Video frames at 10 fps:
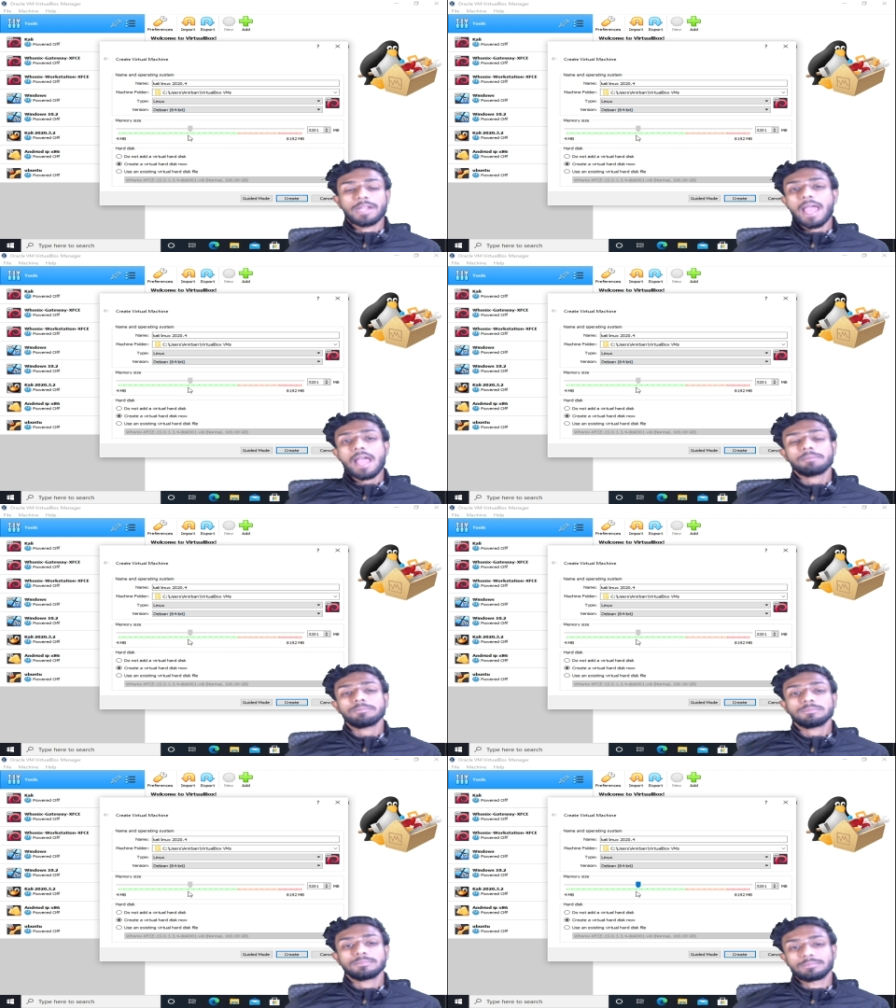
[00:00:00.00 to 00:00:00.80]

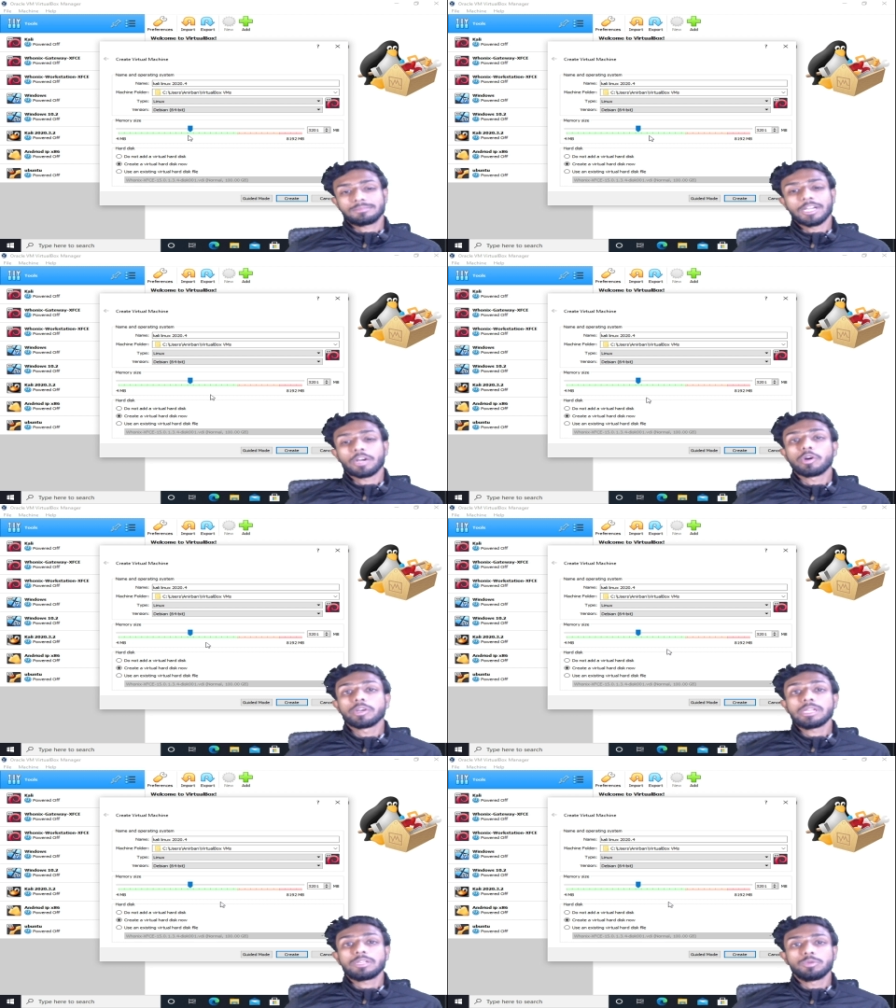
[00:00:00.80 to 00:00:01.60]
RAM
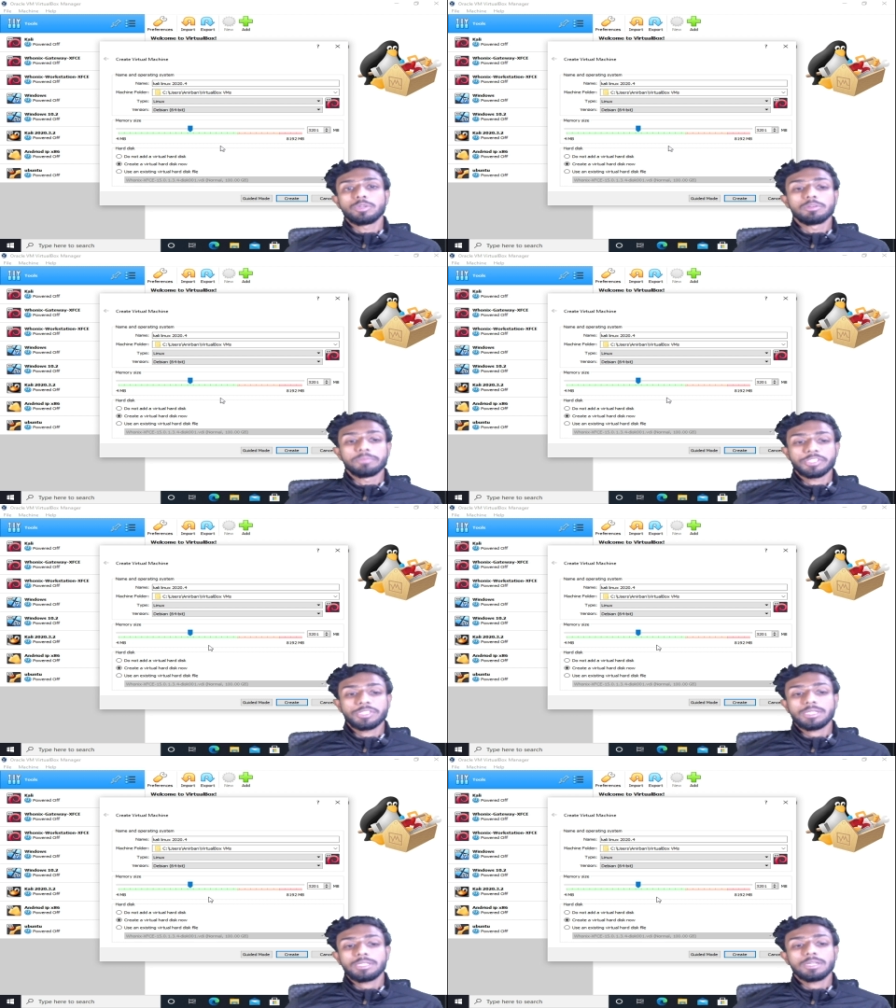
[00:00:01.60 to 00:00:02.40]
according to your
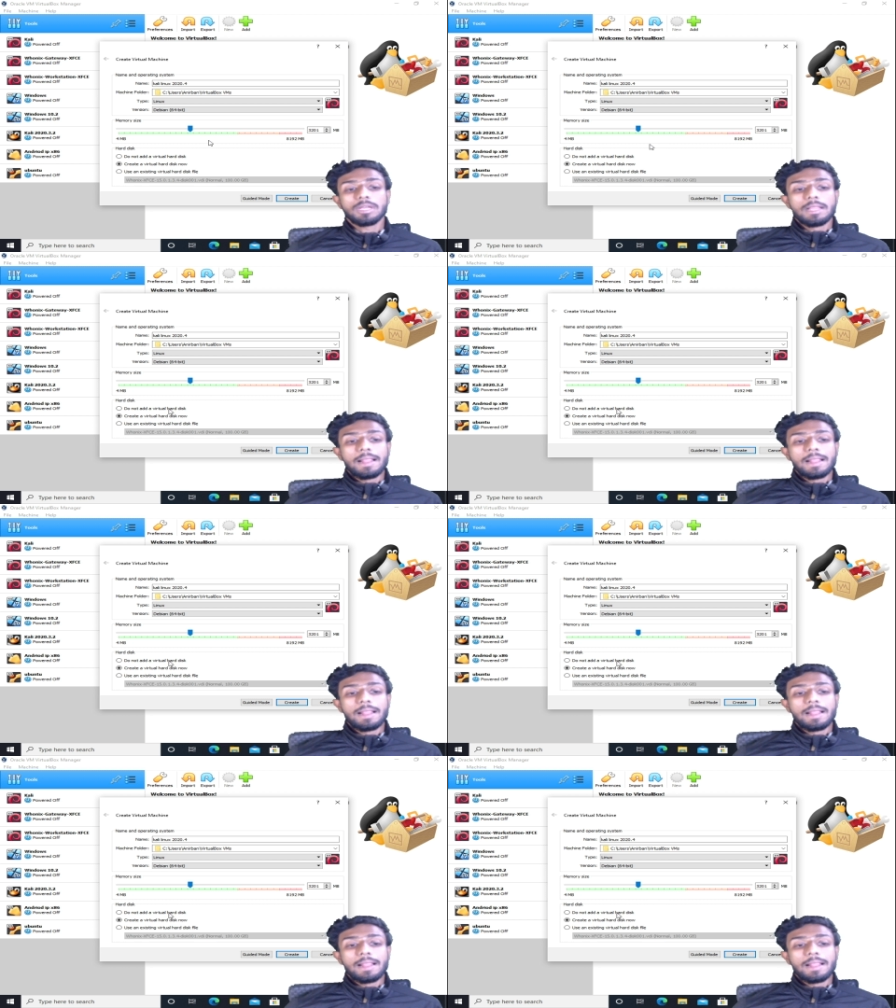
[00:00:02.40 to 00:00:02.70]
machine